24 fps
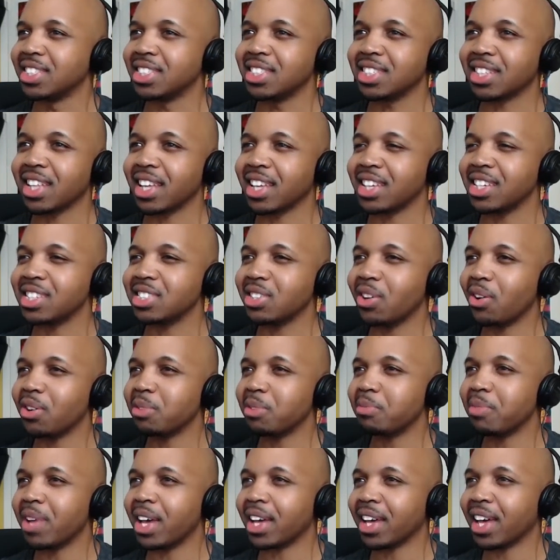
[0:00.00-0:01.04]
Like he's holding
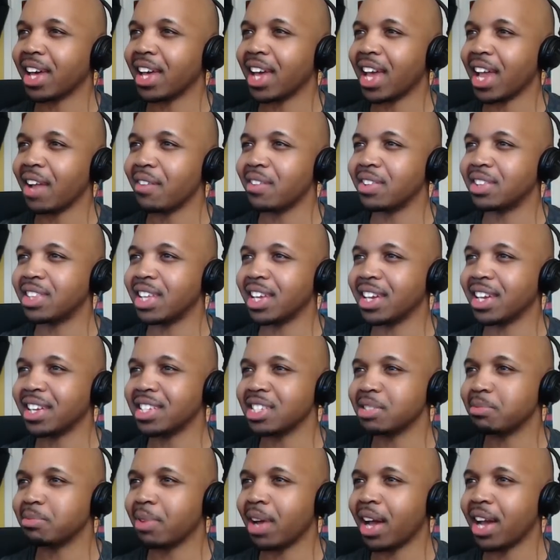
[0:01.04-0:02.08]
back everything in his
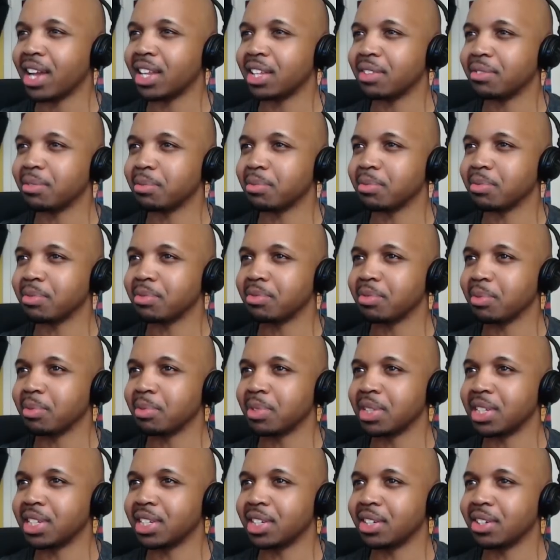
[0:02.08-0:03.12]
body from
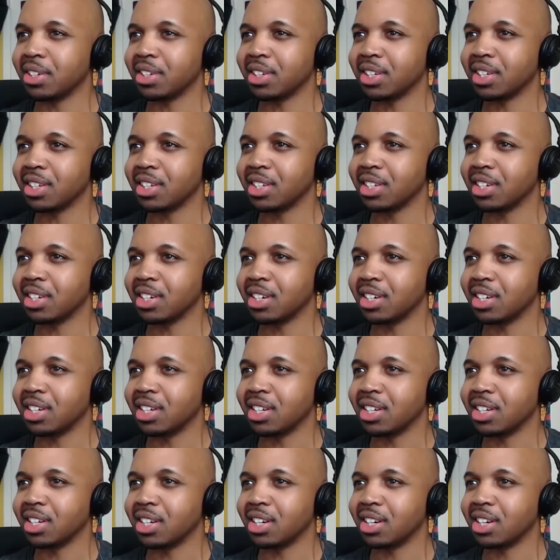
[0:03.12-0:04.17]

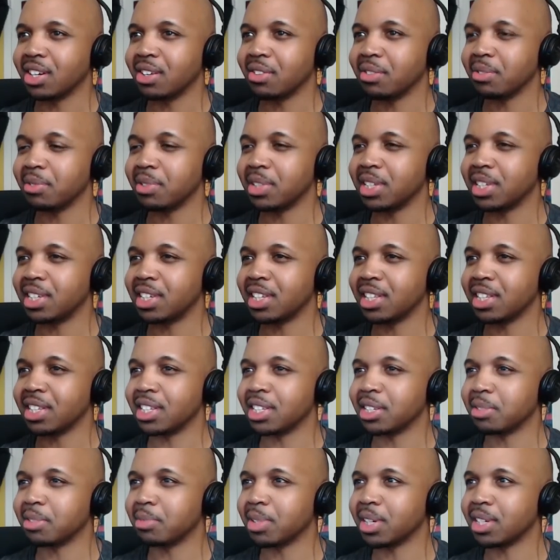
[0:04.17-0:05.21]
really killing
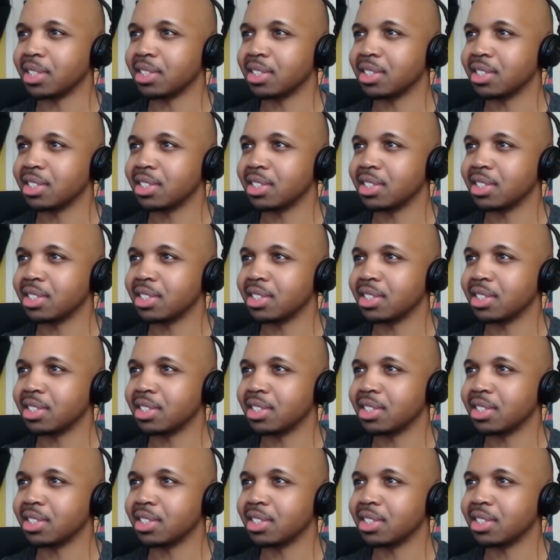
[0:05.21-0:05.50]
him, man.